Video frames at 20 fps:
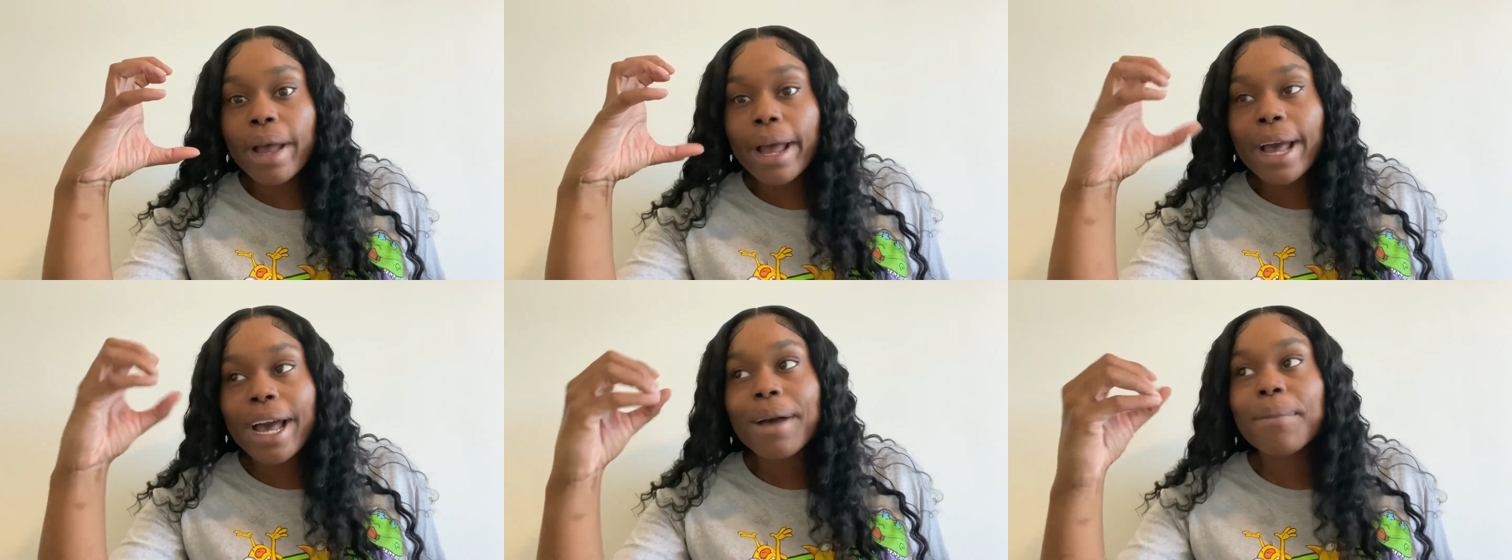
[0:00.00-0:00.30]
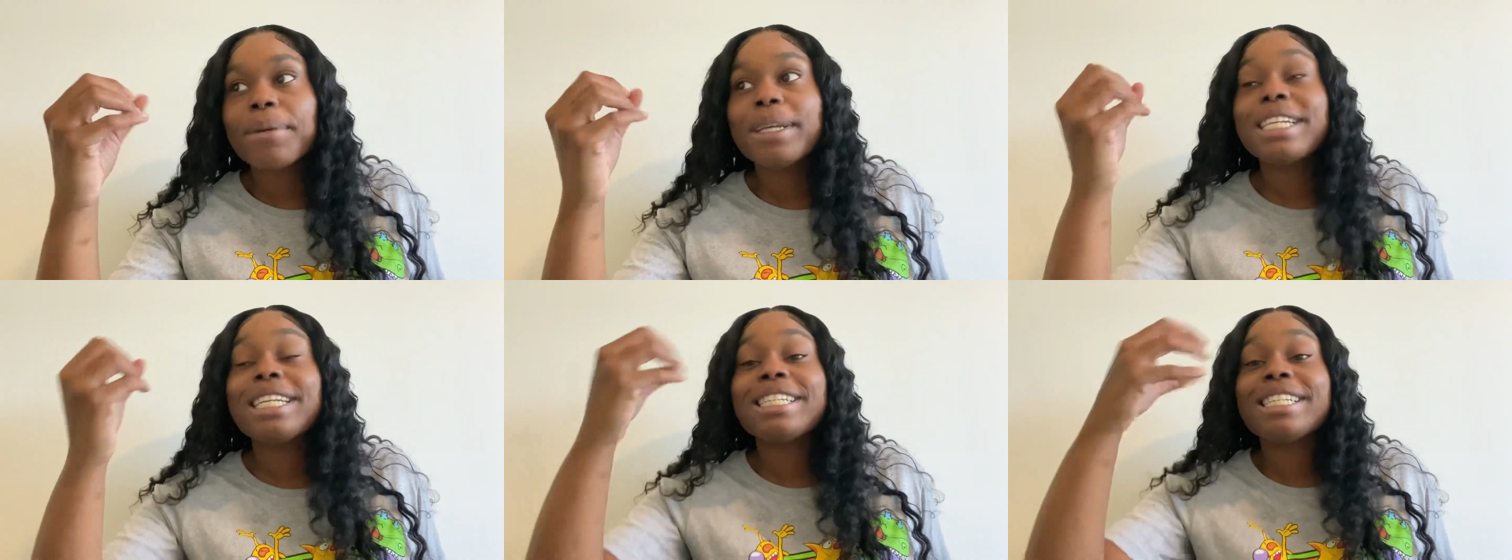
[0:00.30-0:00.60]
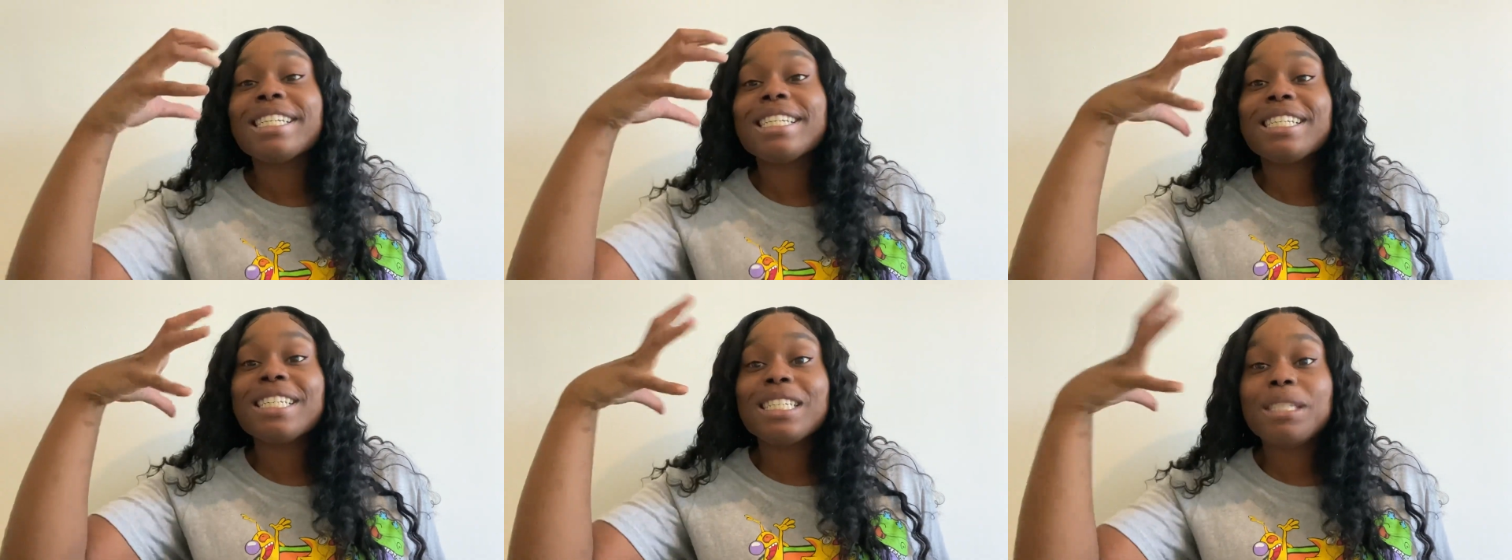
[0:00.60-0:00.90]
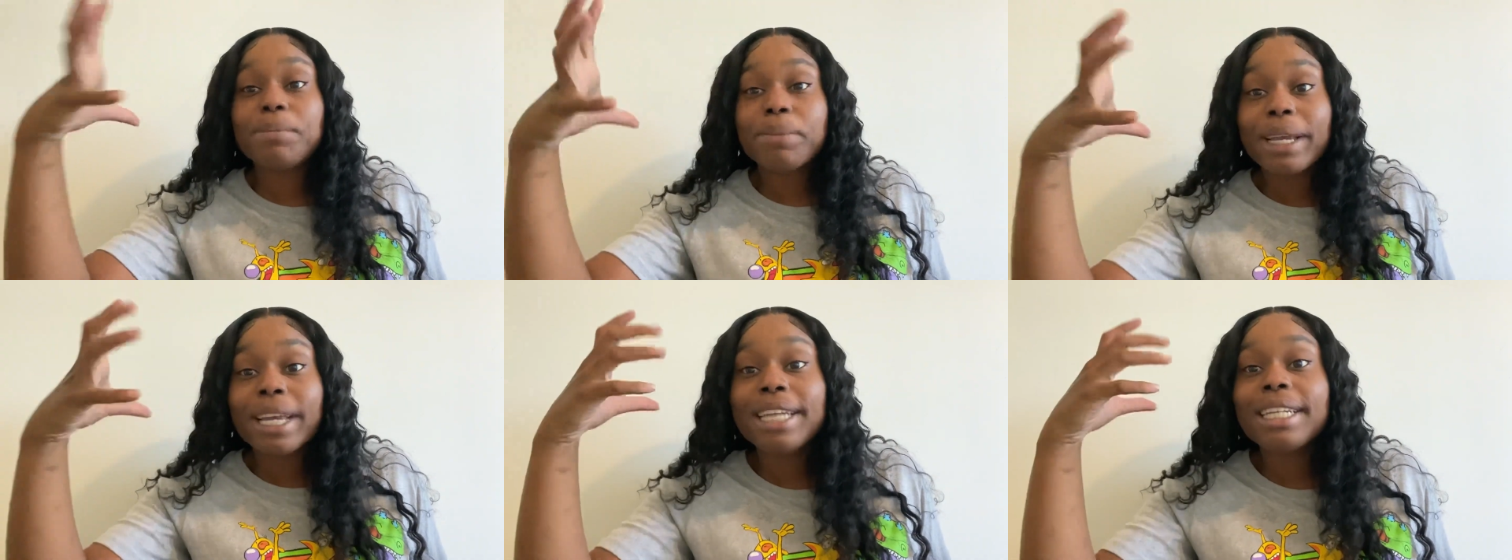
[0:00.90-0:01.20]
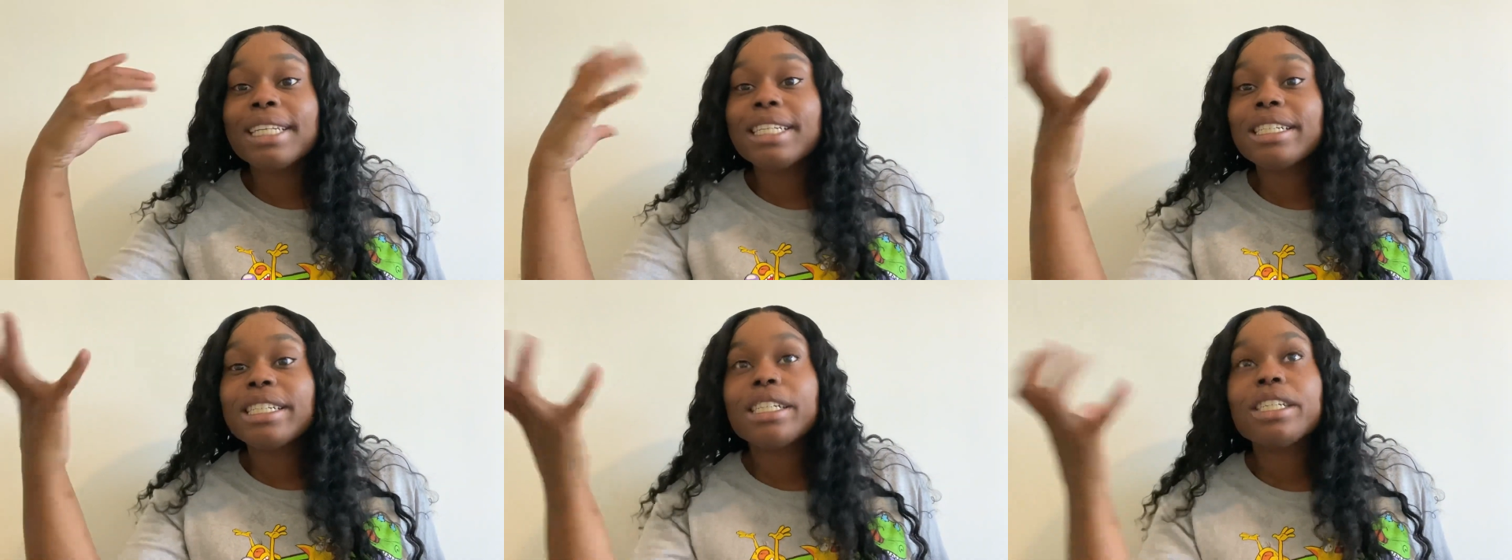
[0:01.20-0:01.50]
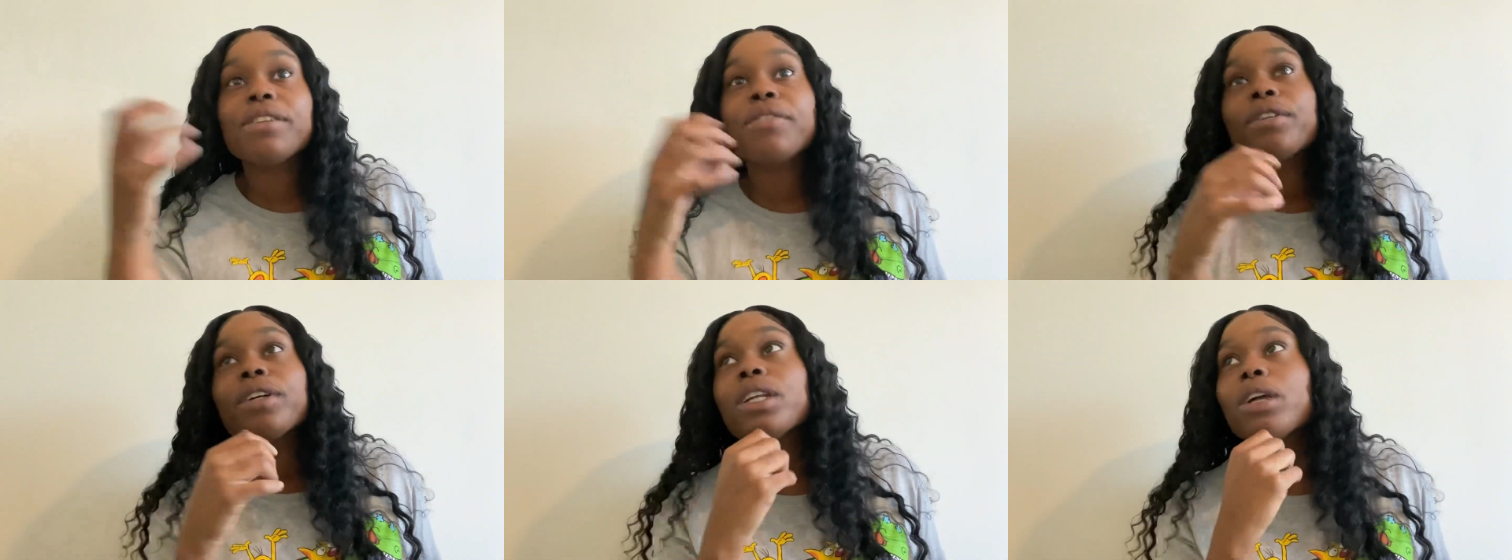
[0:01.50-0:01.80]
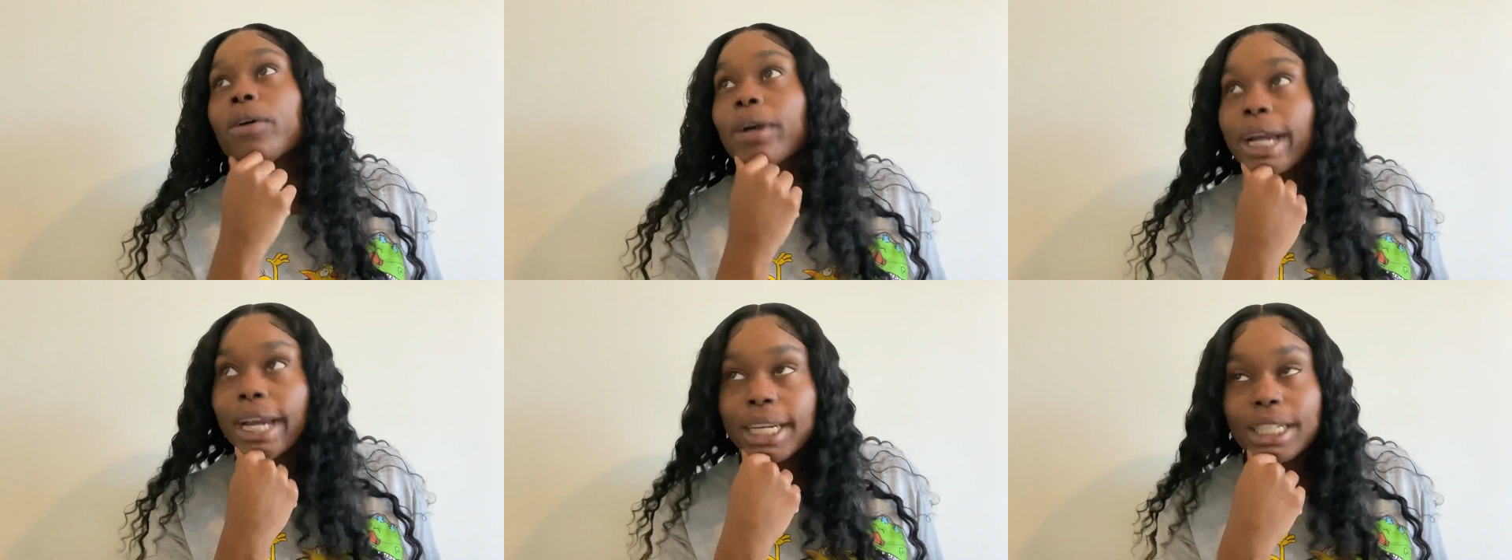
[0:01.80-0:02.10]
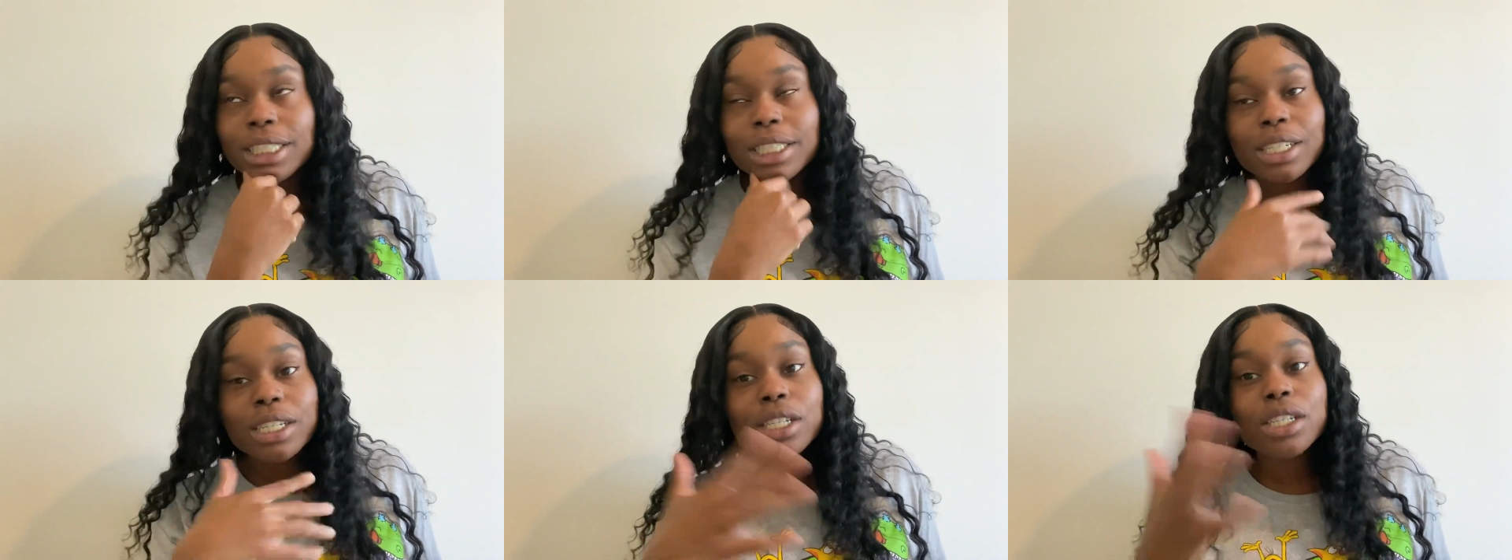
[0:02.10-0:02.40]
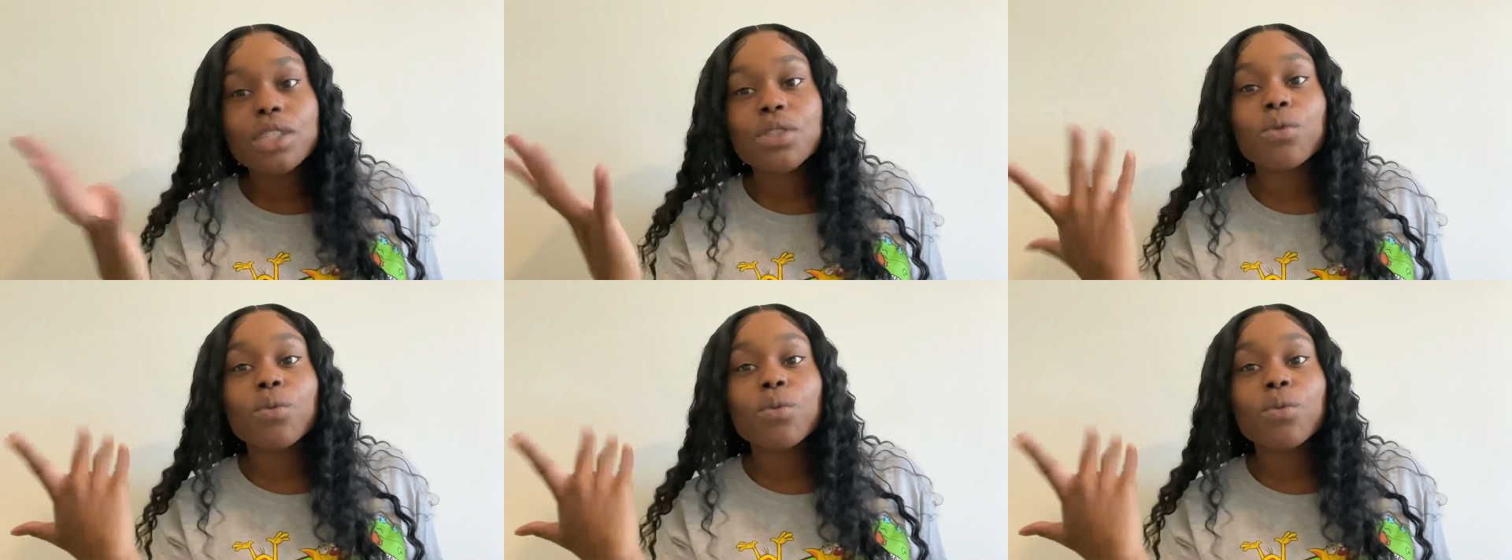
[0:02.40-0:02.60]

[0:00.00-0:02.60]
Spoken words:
app and it's expanding to different locations,